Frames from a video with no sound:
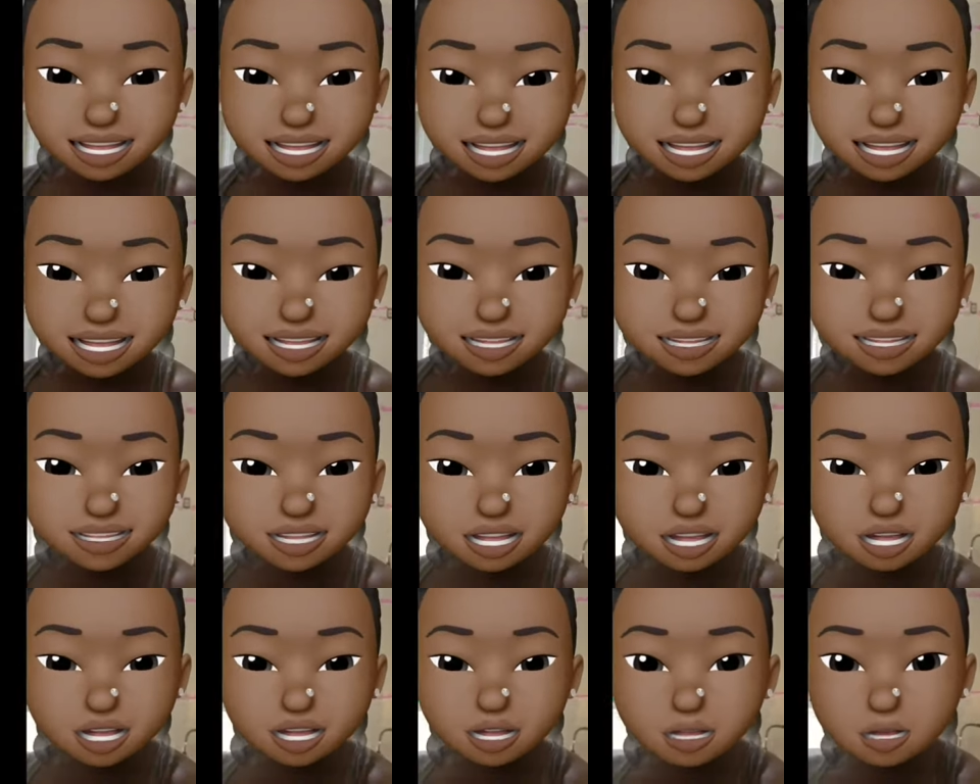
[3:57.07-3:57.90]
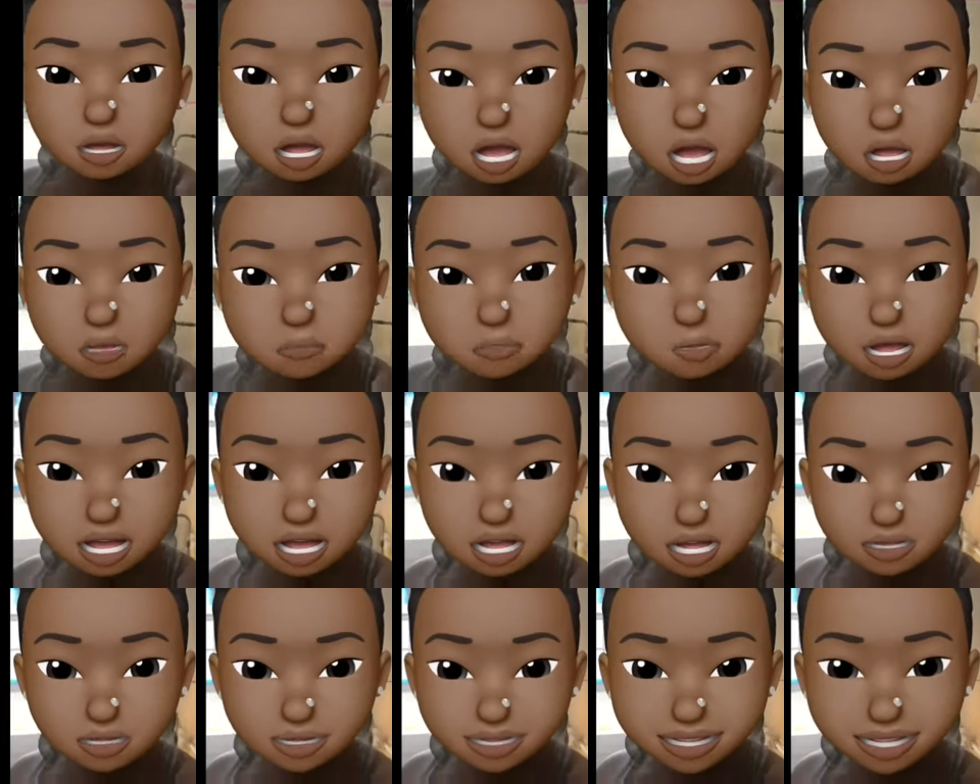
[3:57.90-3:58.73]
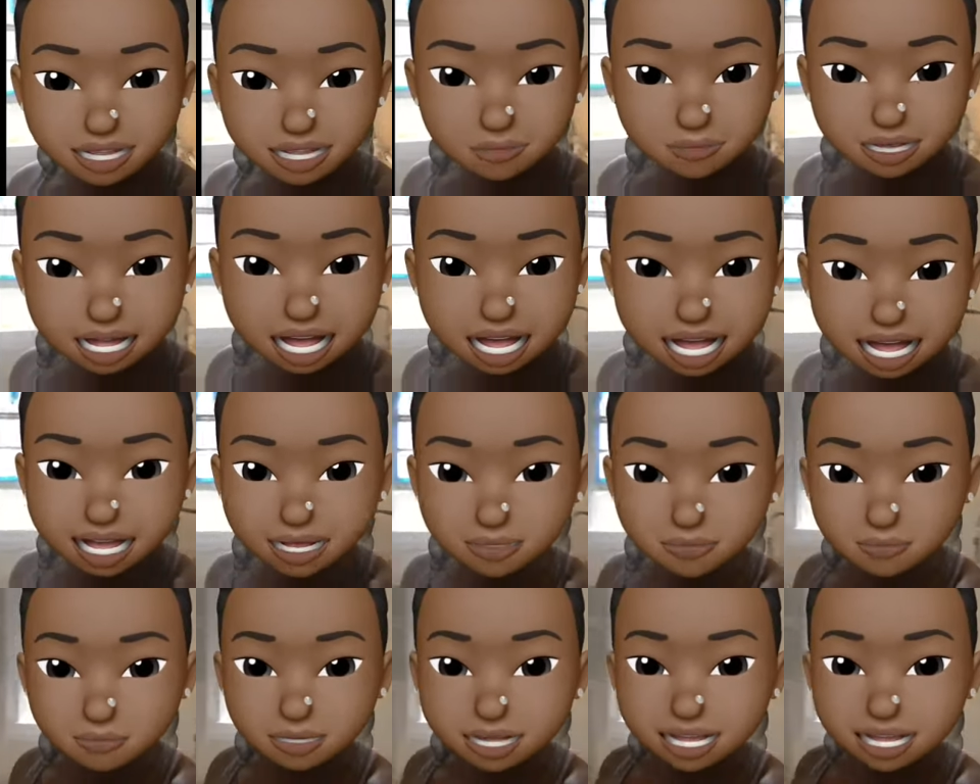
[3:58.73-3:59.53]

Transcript: So what you see behind me